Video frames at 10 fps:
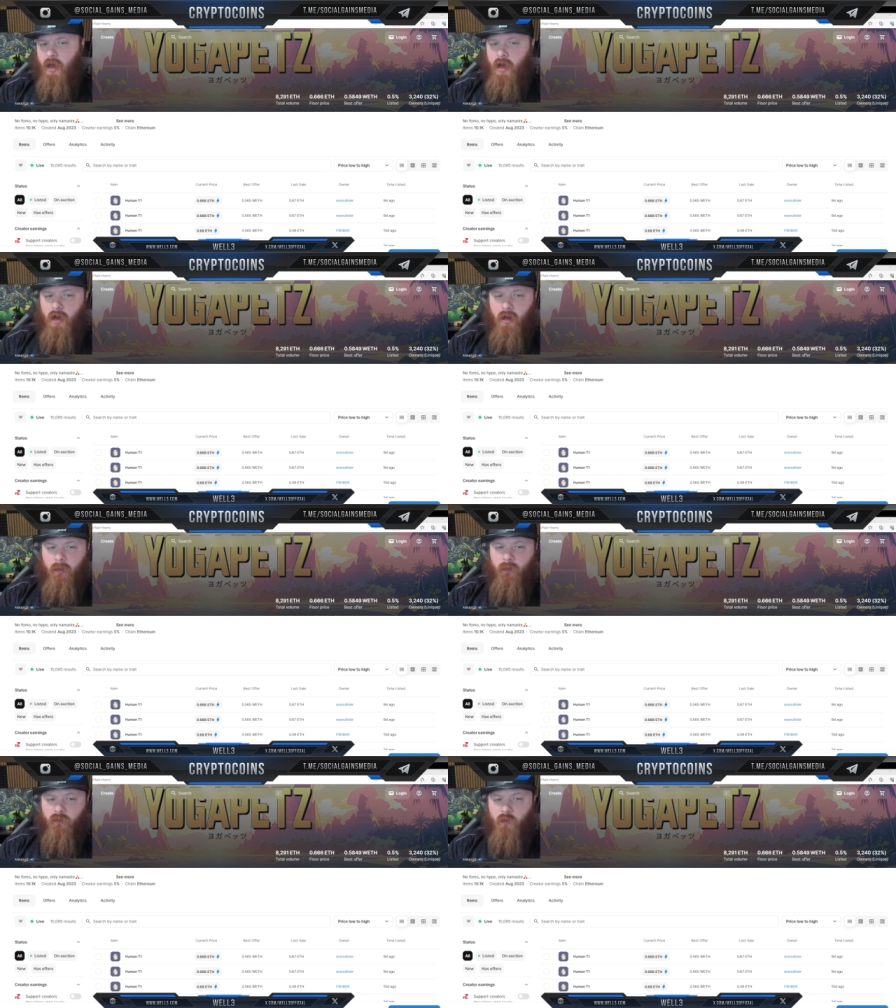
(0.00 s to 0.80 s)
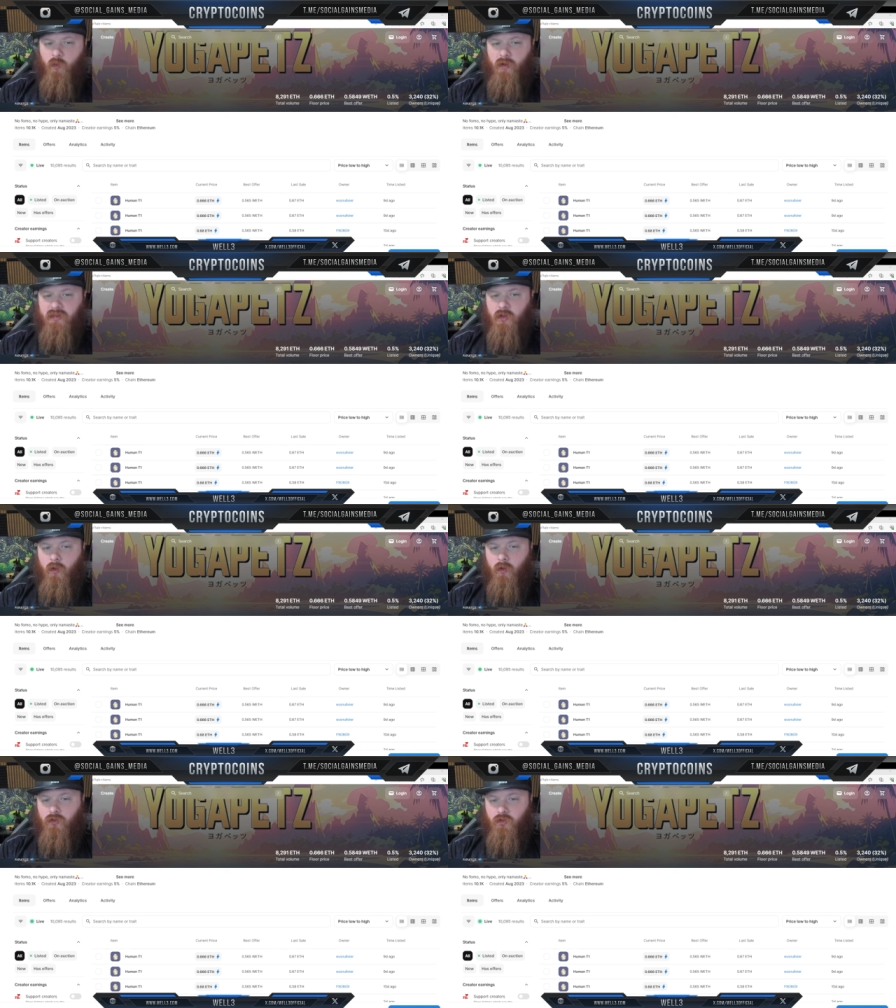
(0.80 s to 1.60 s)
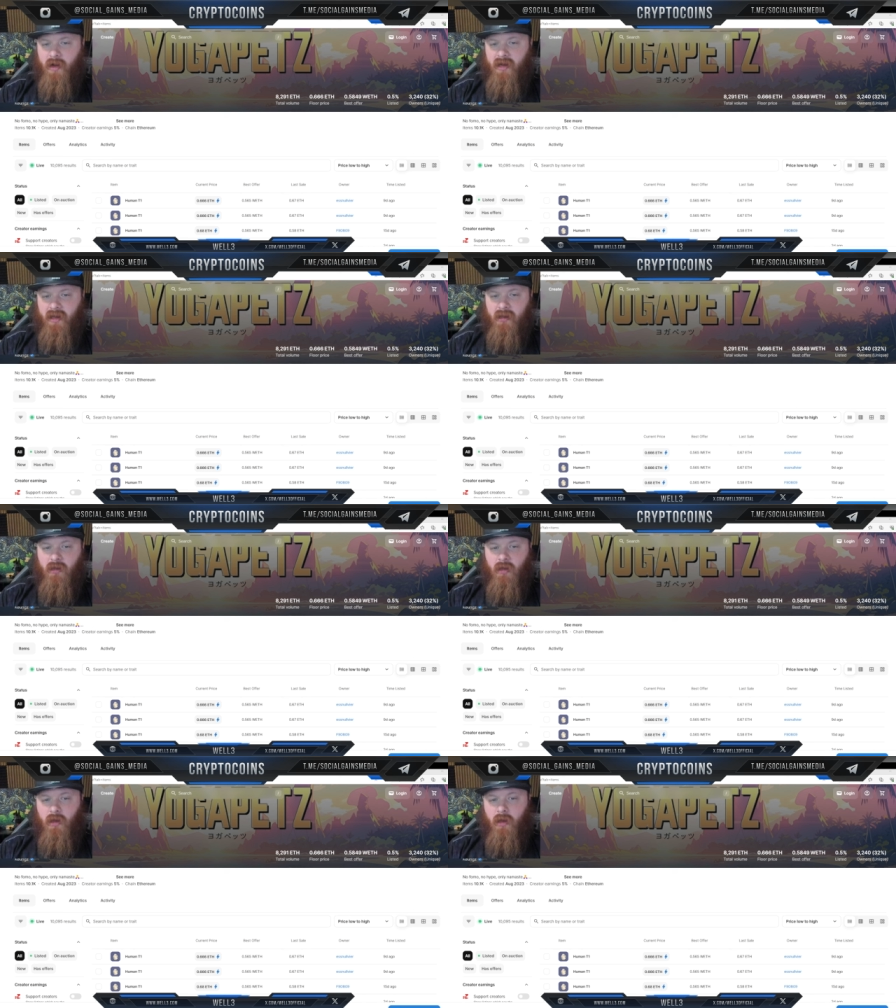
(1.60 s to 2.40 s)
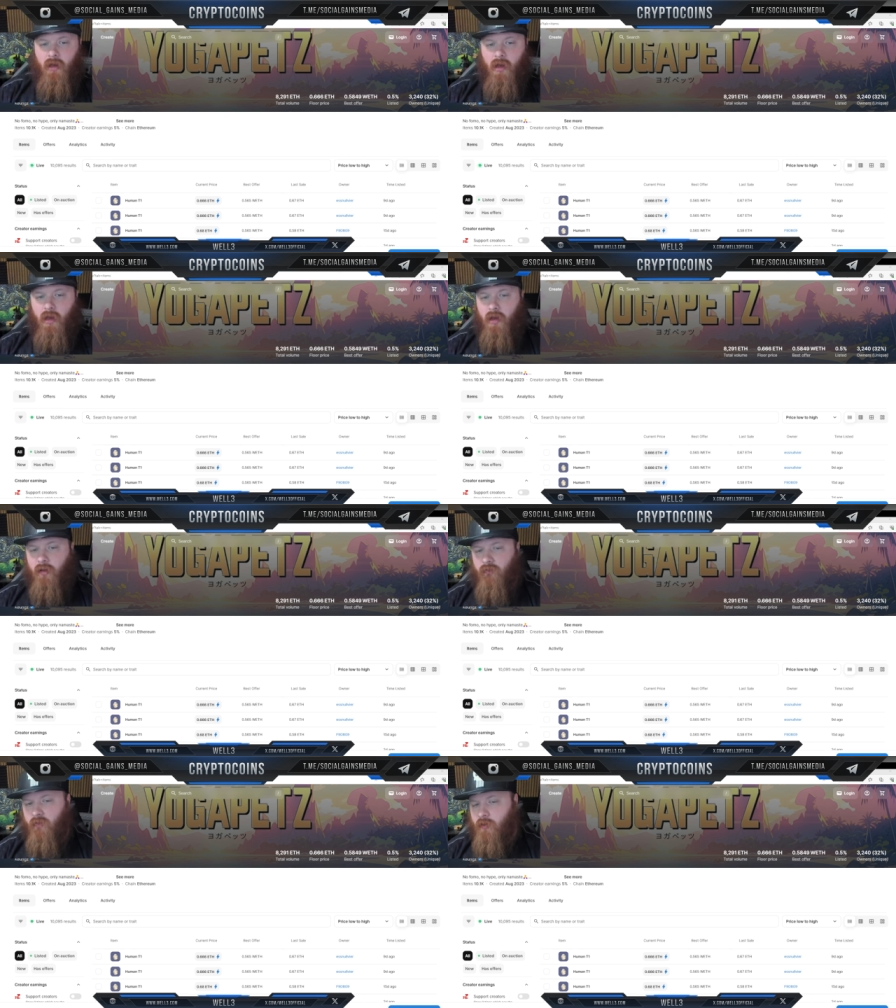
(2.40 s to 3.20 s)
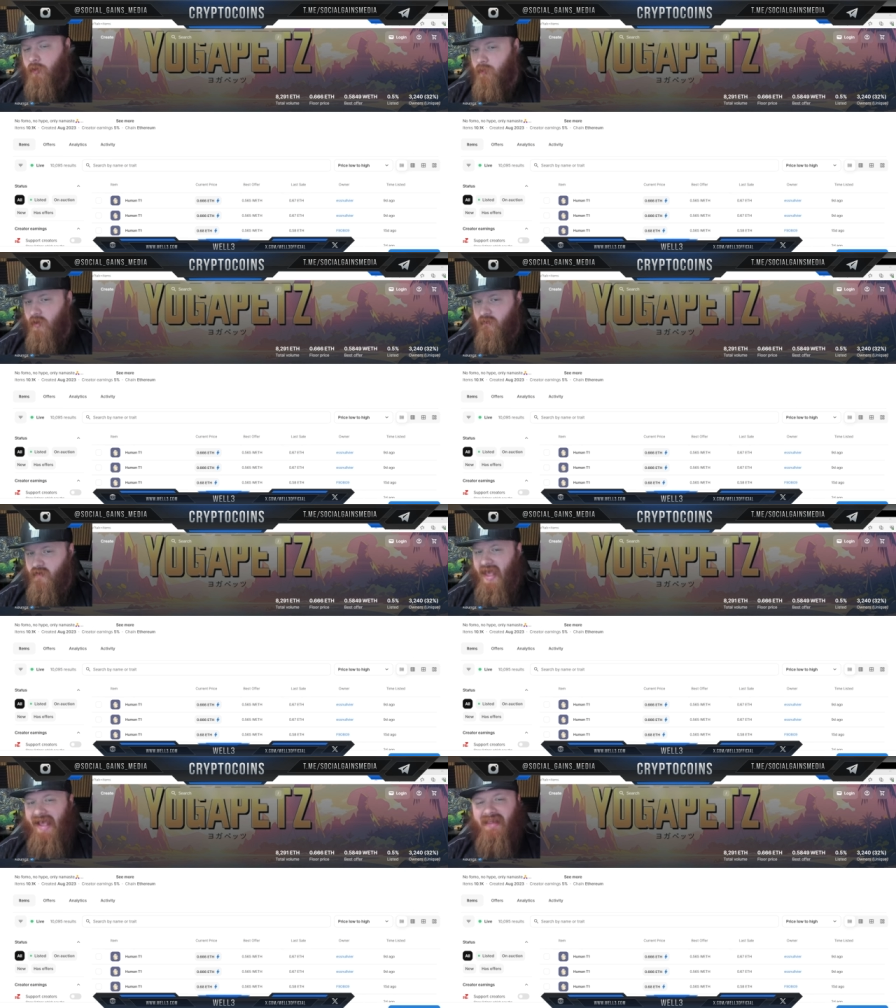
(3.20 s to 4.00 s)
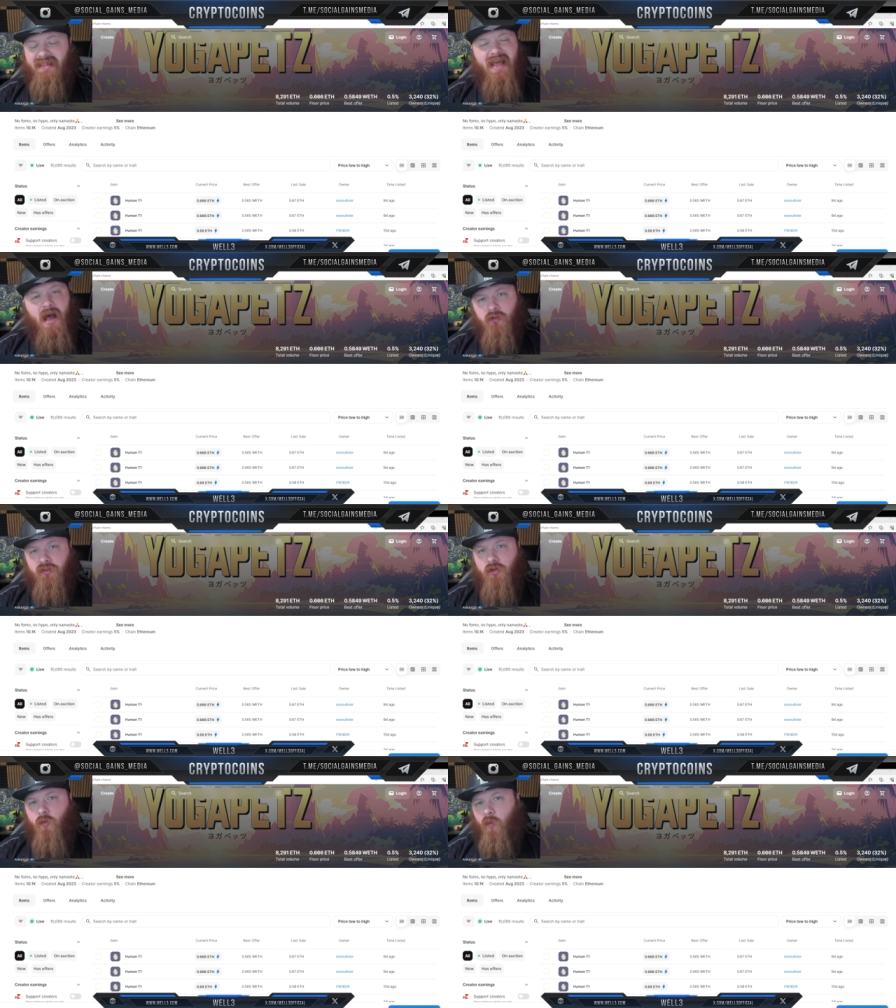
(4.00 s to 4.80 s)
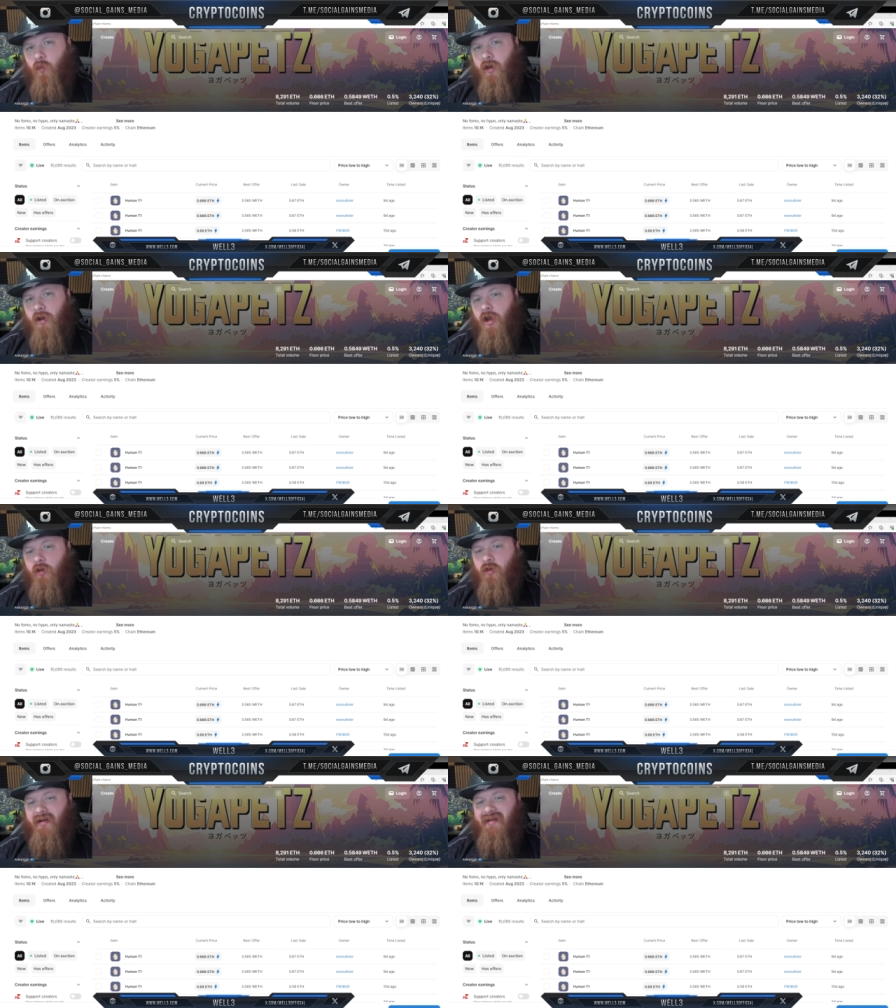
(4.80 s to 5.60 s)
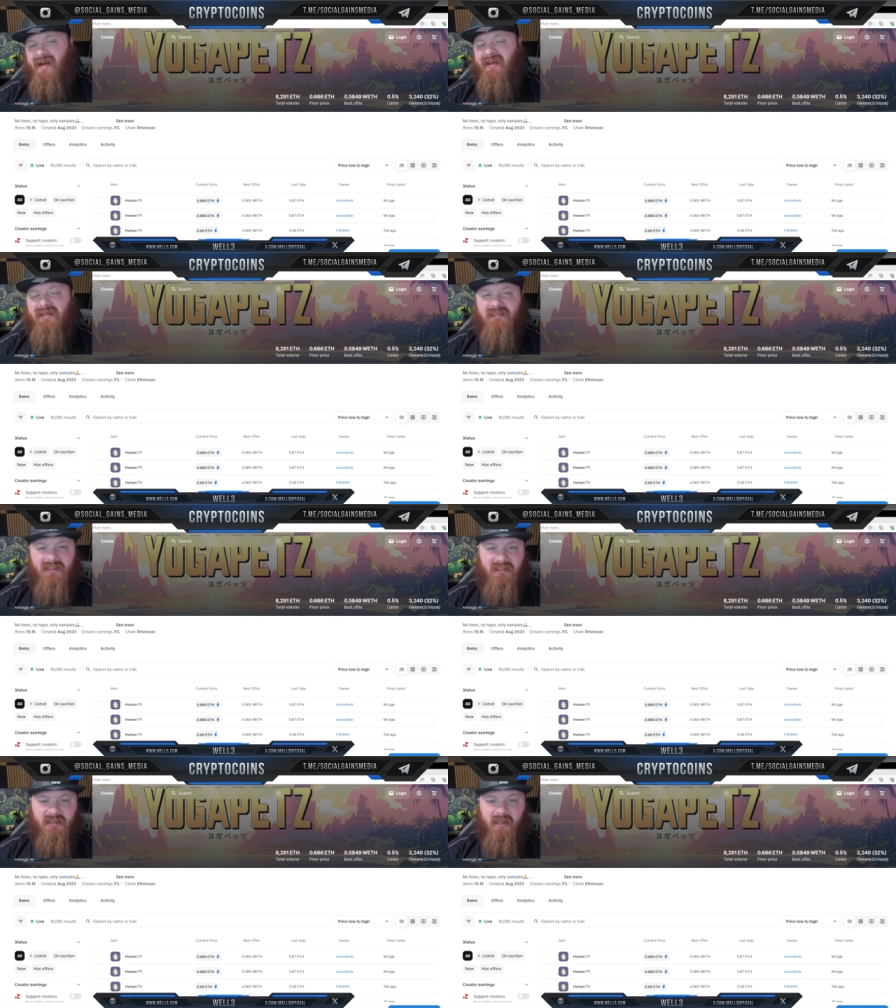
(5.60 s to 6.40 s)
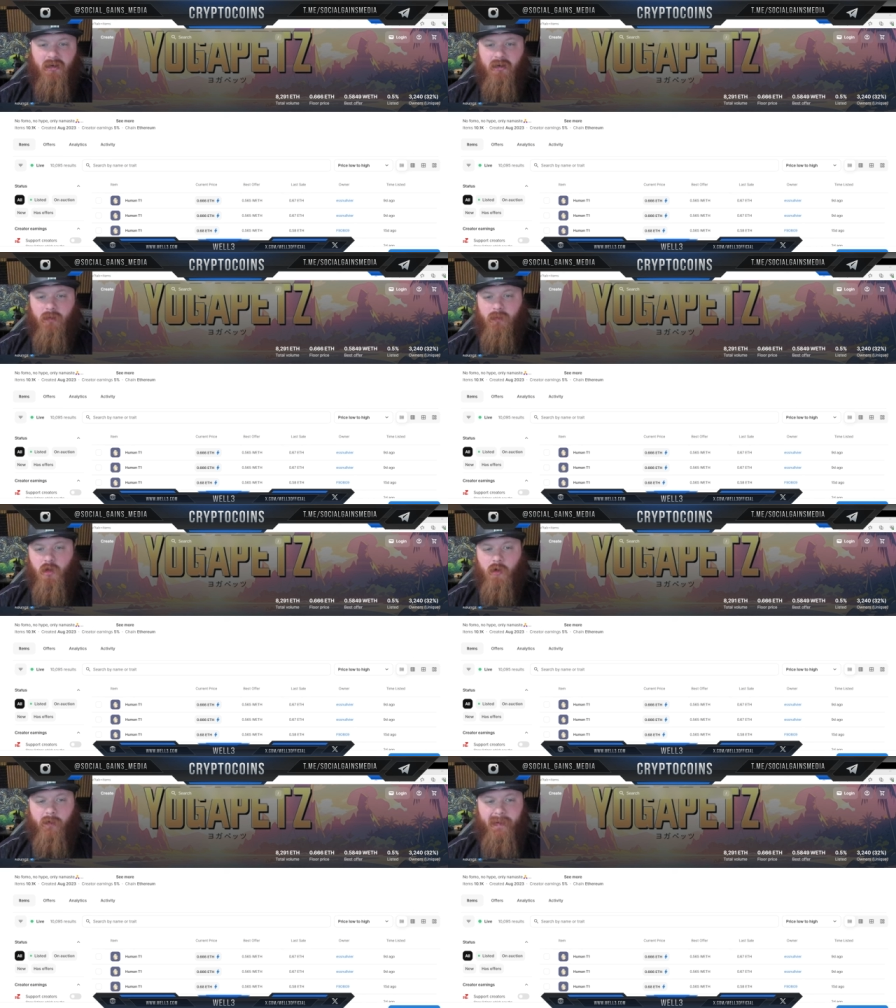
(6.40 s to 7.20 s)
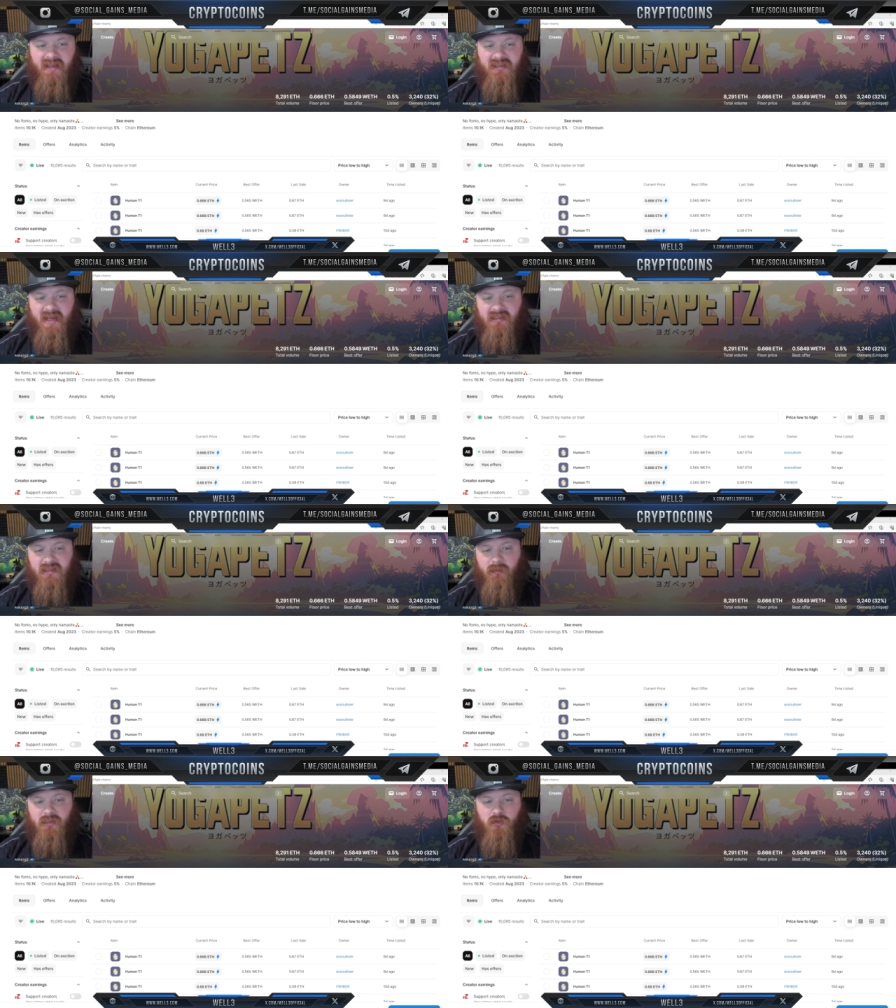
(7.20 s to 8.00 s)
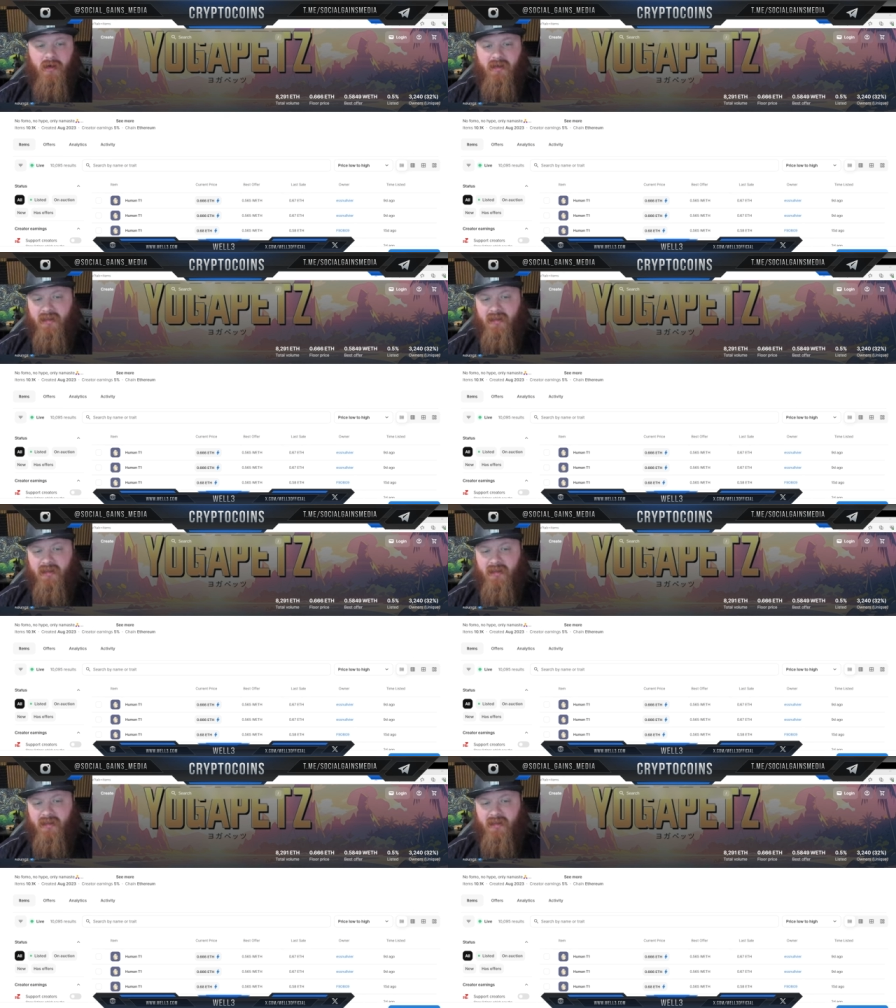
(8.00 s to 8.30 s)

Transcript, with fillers: um, with total trading uh, volume of 8,196 Ethereum, Yogapetz has demonstrated